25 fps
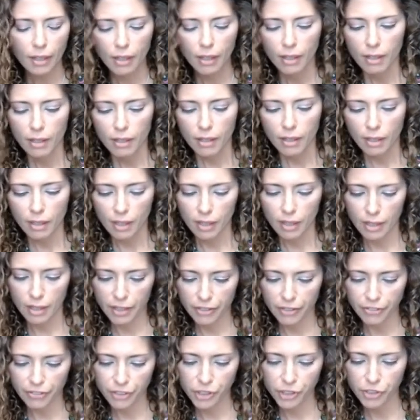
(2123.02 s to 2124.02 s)
The
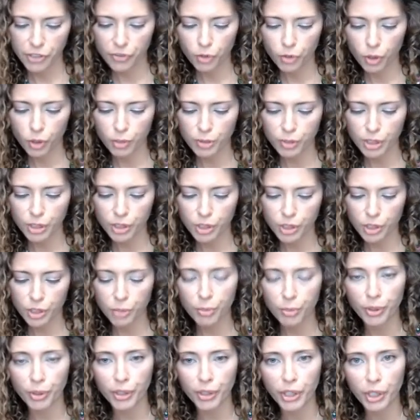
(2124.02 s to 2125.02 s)
first form is
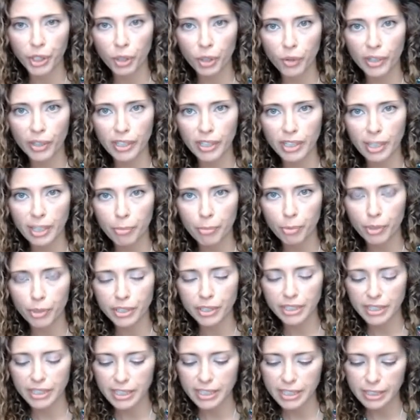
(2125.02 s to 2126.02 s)
tuberculoid
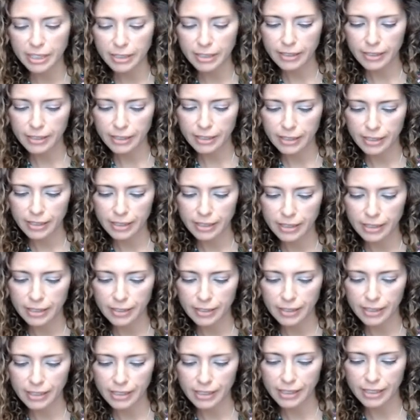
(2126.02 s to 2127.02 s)
leprosy.
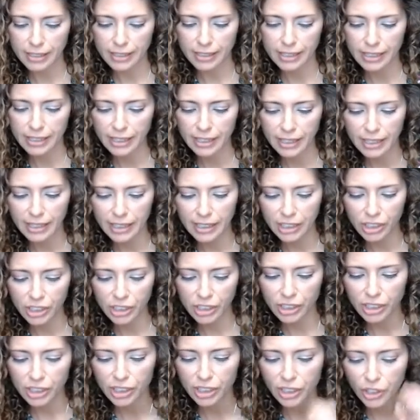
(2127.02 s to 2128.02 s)
This is skin
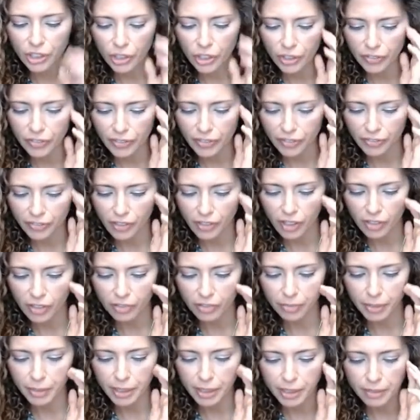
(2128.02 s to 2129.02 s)
lesions and nerve
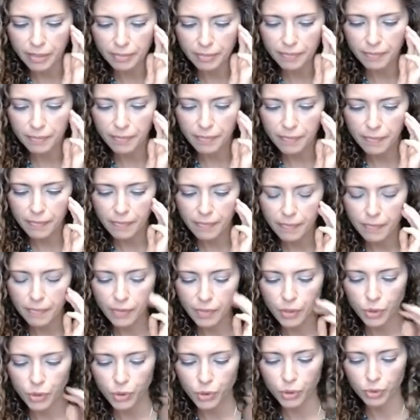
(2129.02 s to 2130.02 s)
involvement.
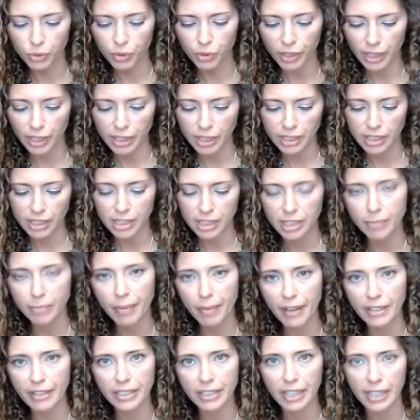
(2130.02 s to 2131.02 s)
Usually it's a
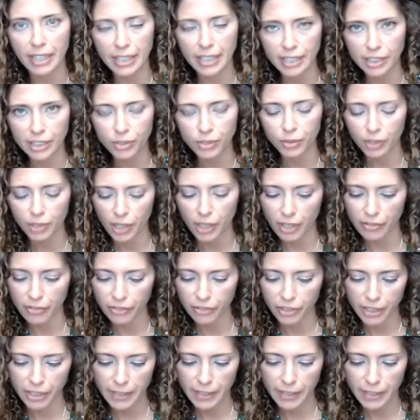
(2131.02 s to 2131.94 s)
spontaneous recovery.